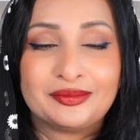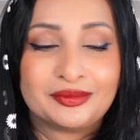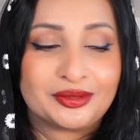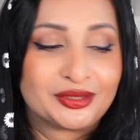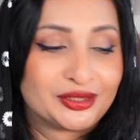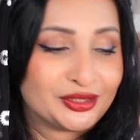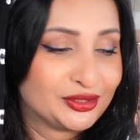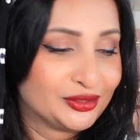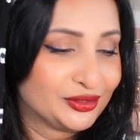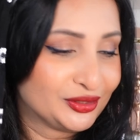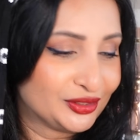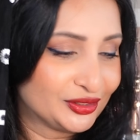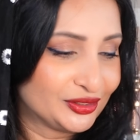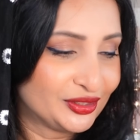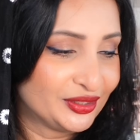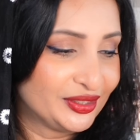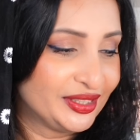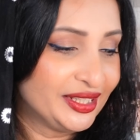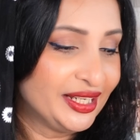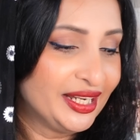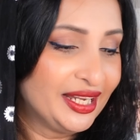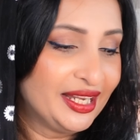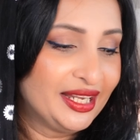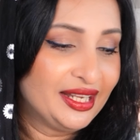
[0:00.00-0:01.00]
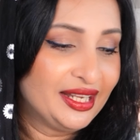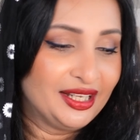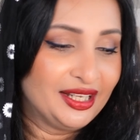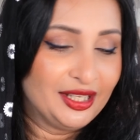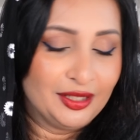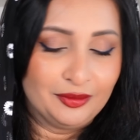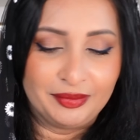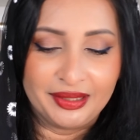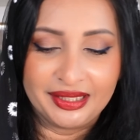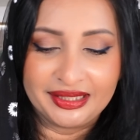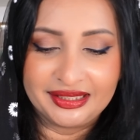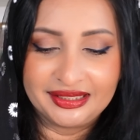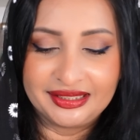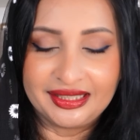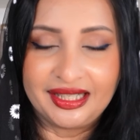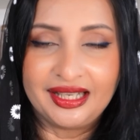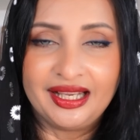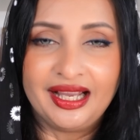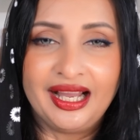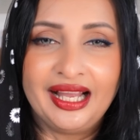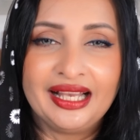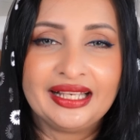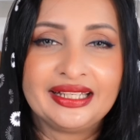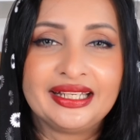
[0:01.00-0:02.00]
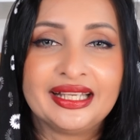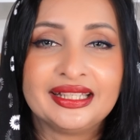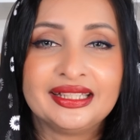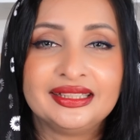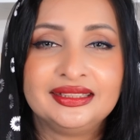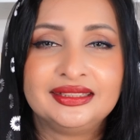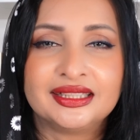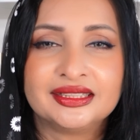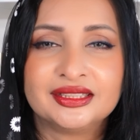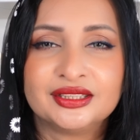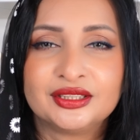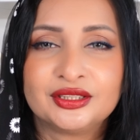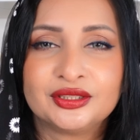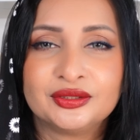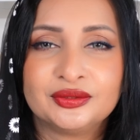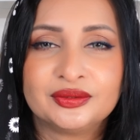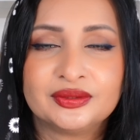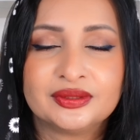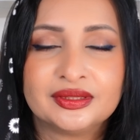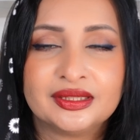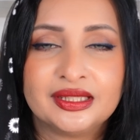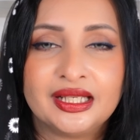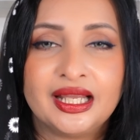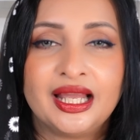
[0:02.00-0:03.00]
I'm so sorry, but I'll get it done soon.